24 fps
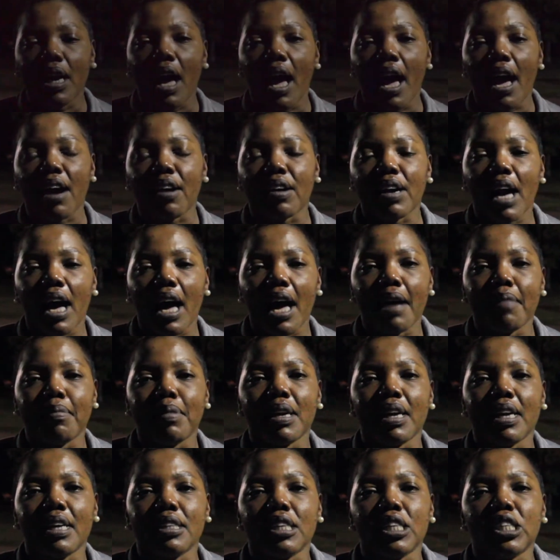How God
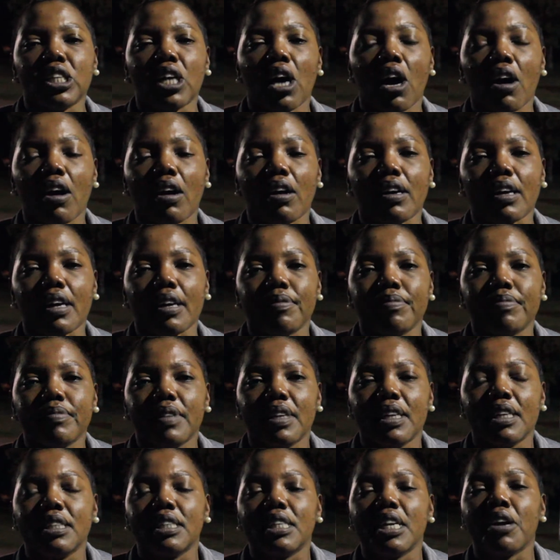began to talk
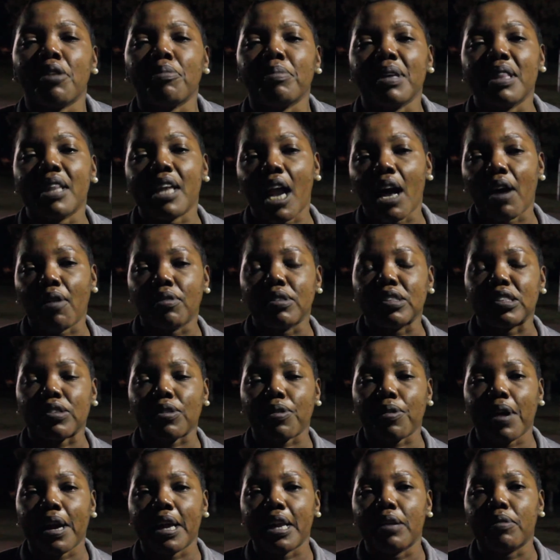and tell me that I was
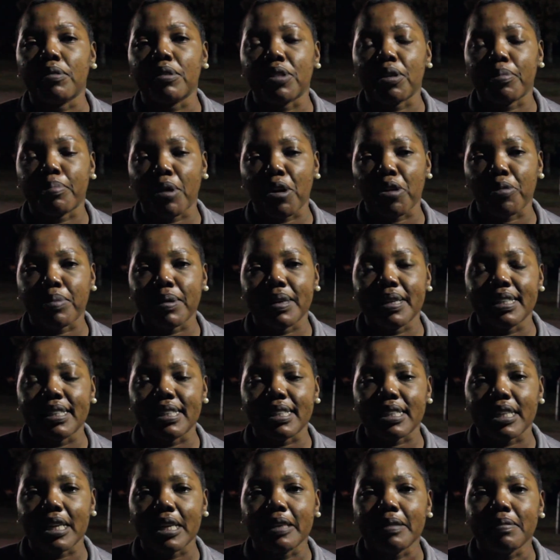created with purpose
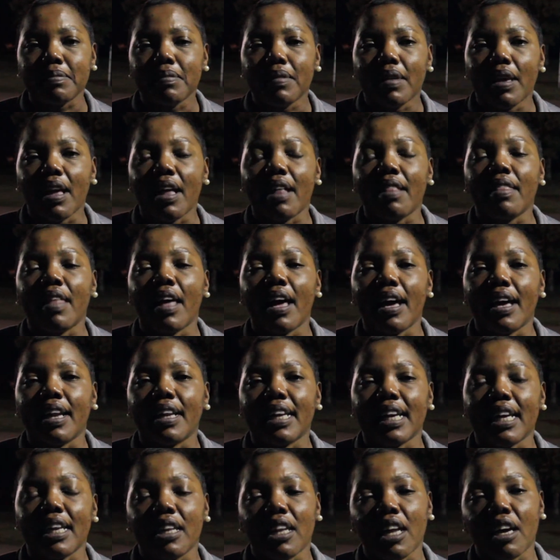and that
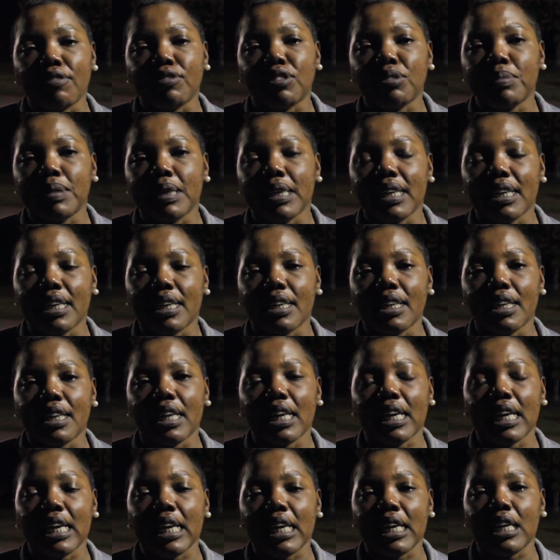he loved me and
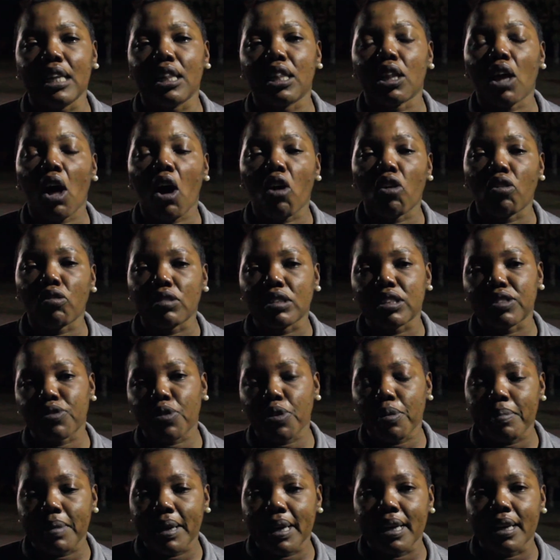he longs
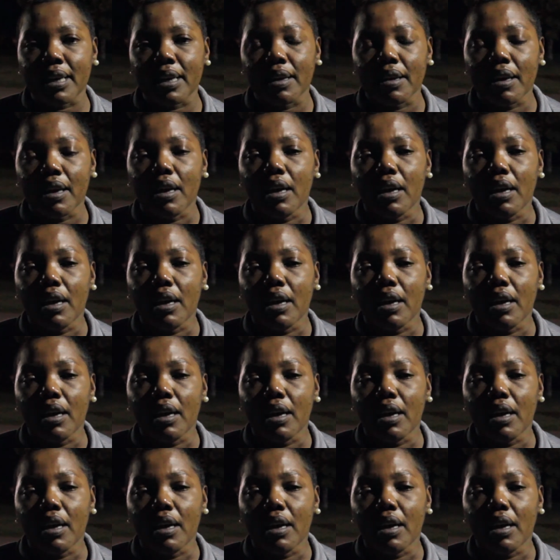for me.